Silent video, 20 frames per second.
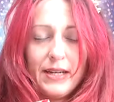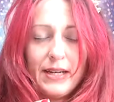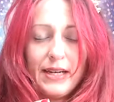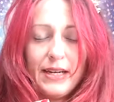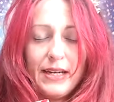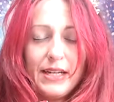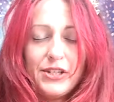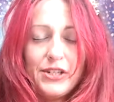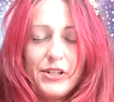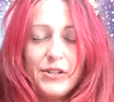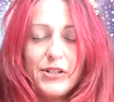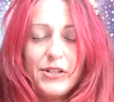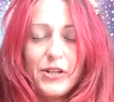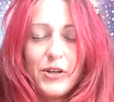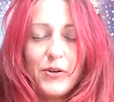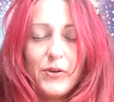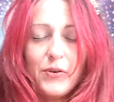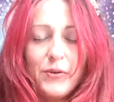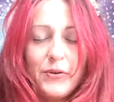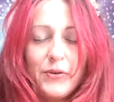And as you
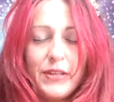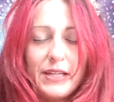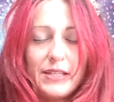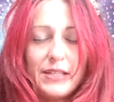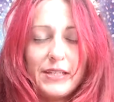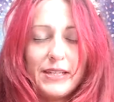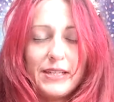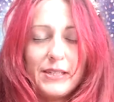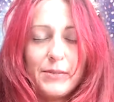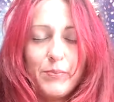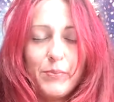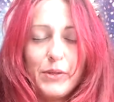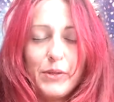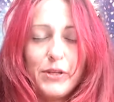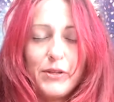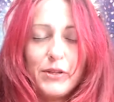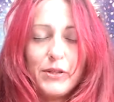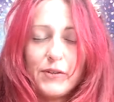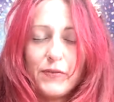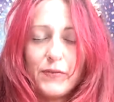do, there's this
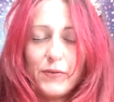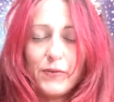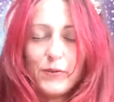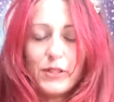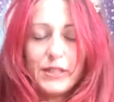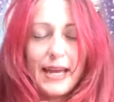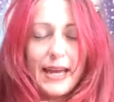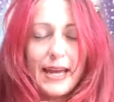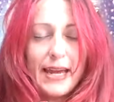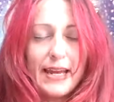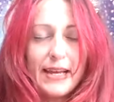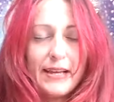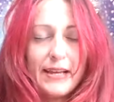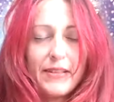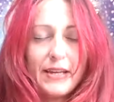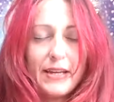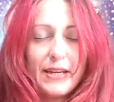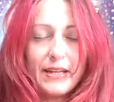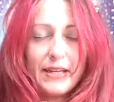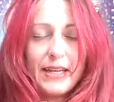beautiful saying
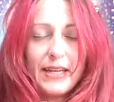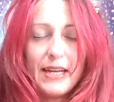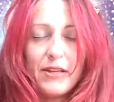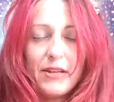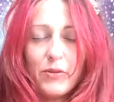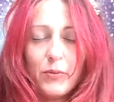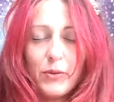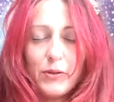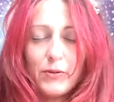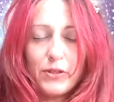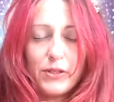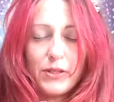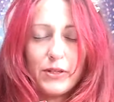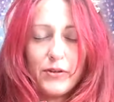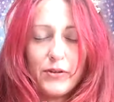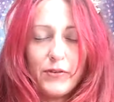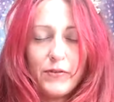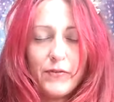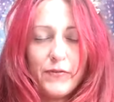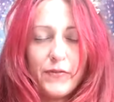that Keith
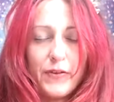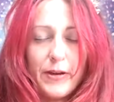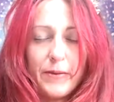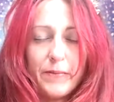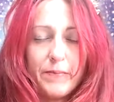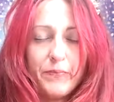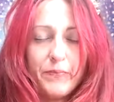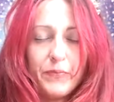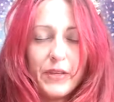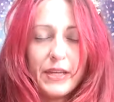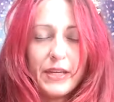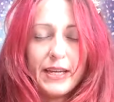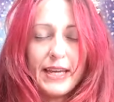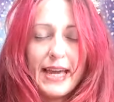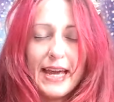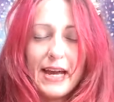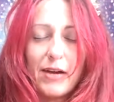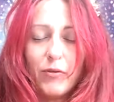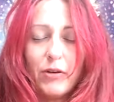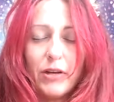Wilson of um,
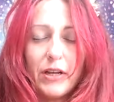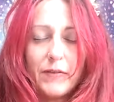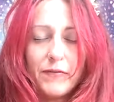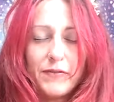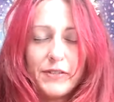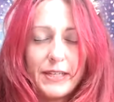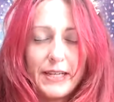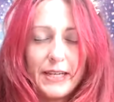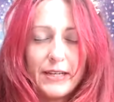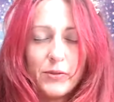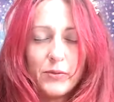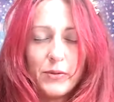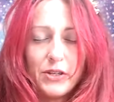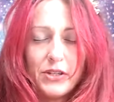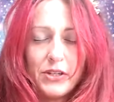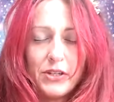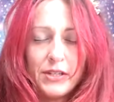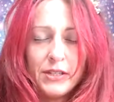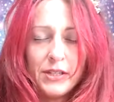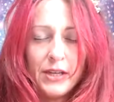Cacao Love says,
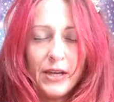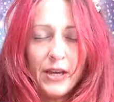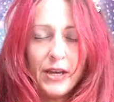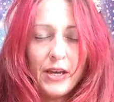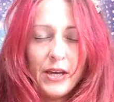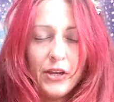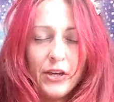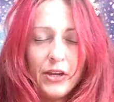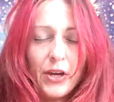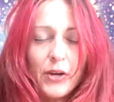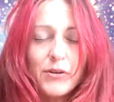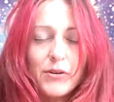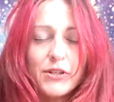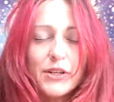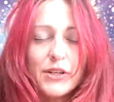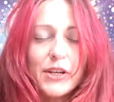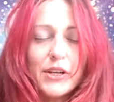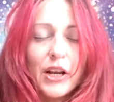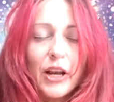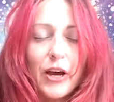which is go
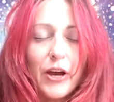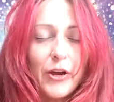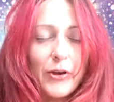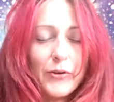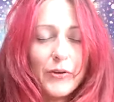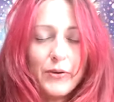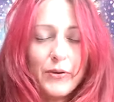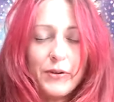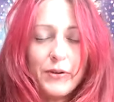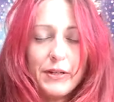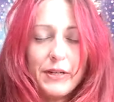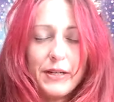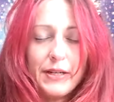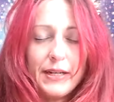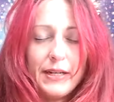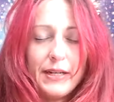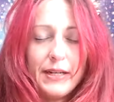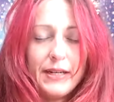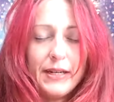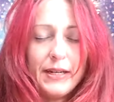to glow.
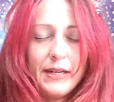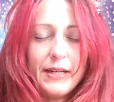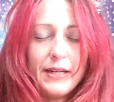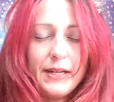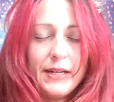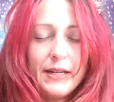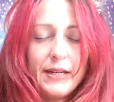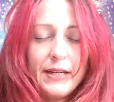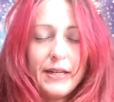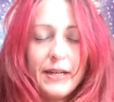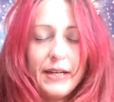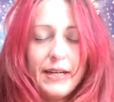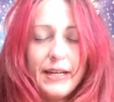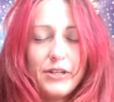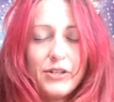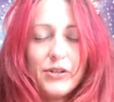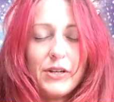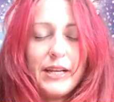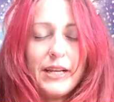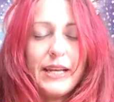
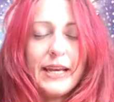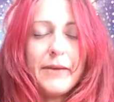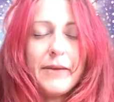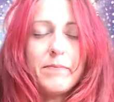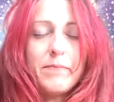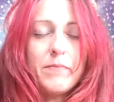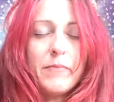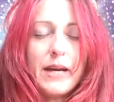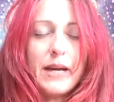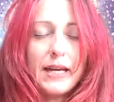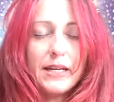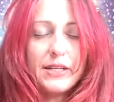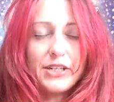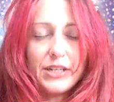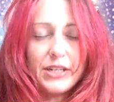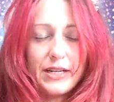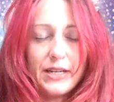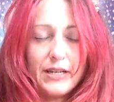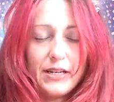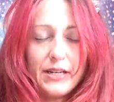Literally
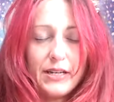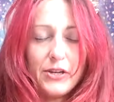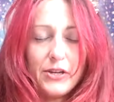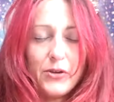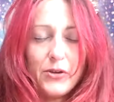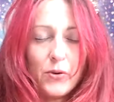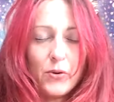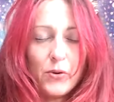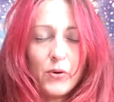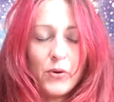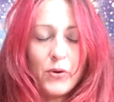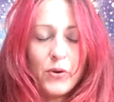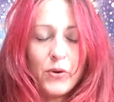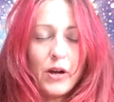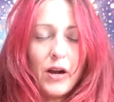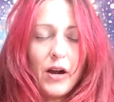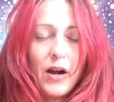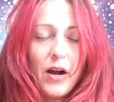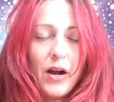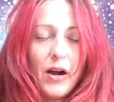imagine your
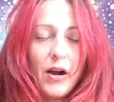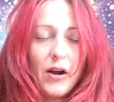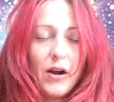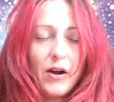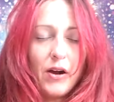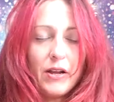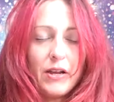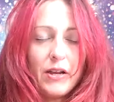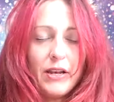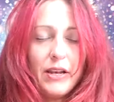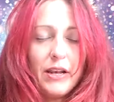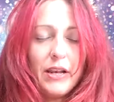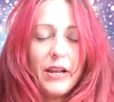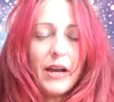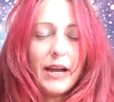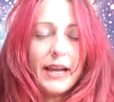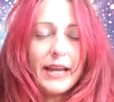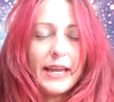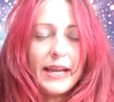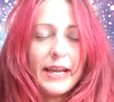heart
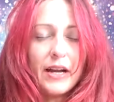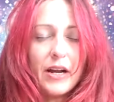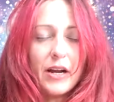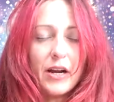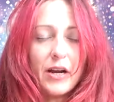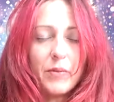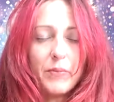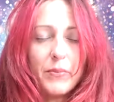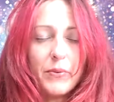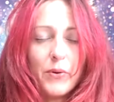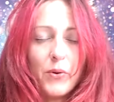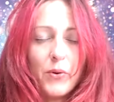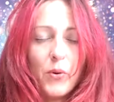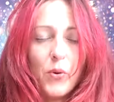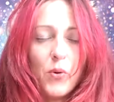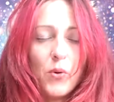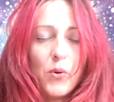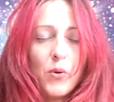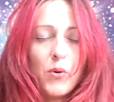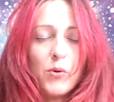lighting up
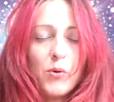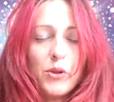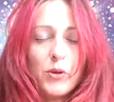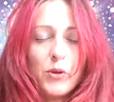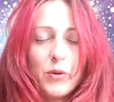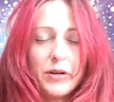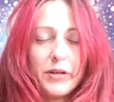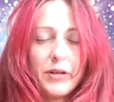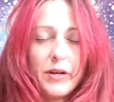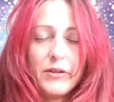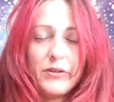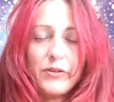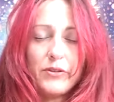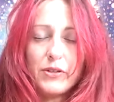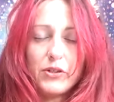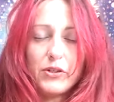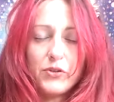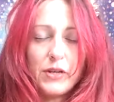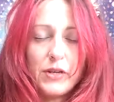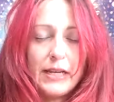all the
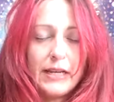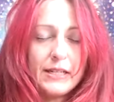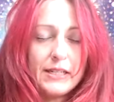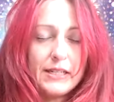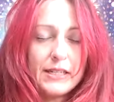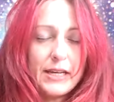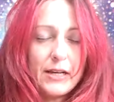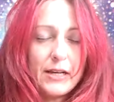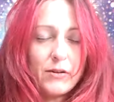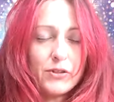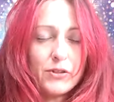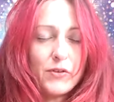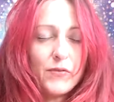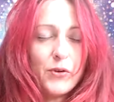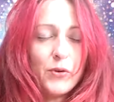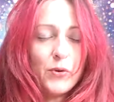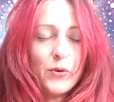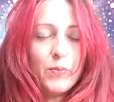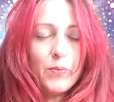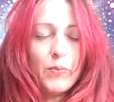100 trillion cells of
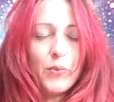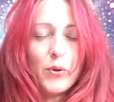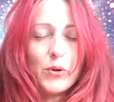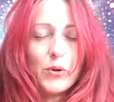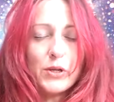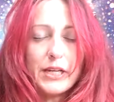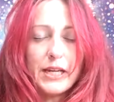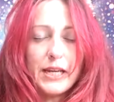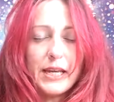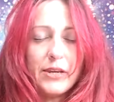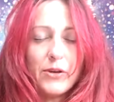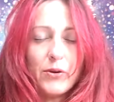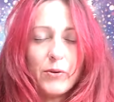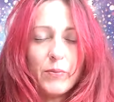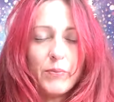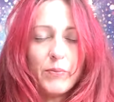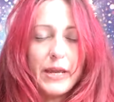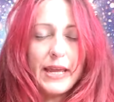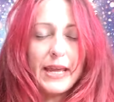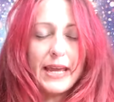your body, your
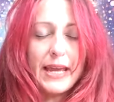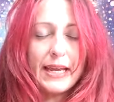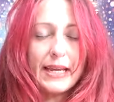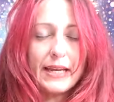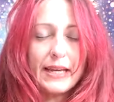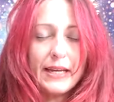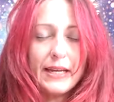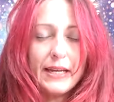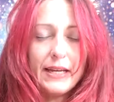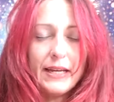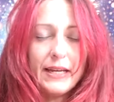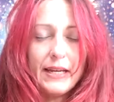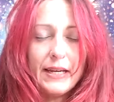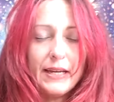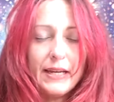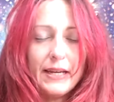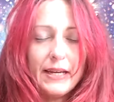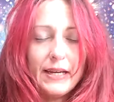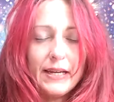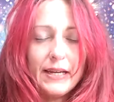being,
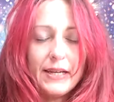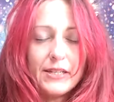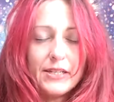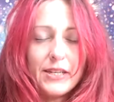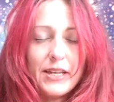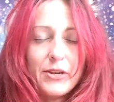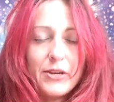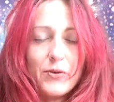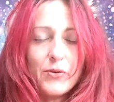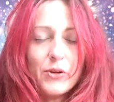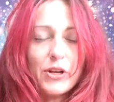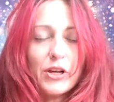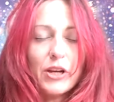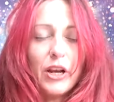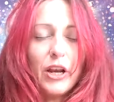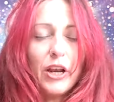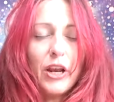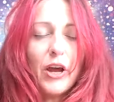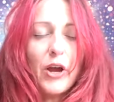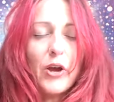so that you're
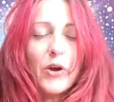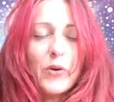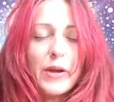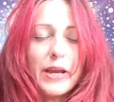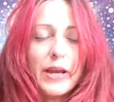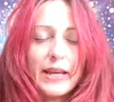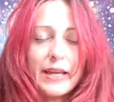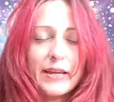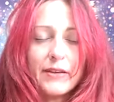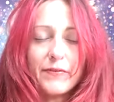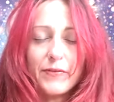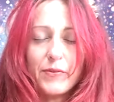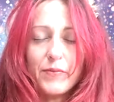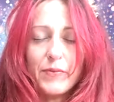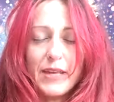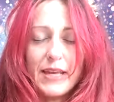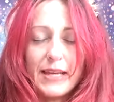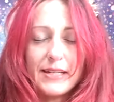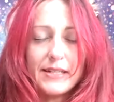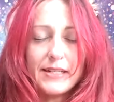glowing from
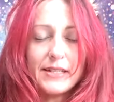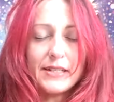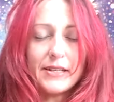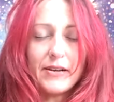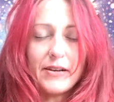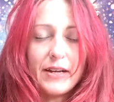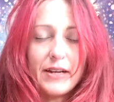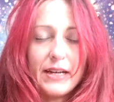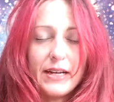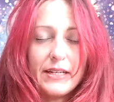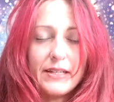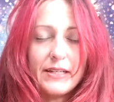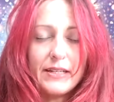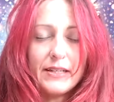the inside.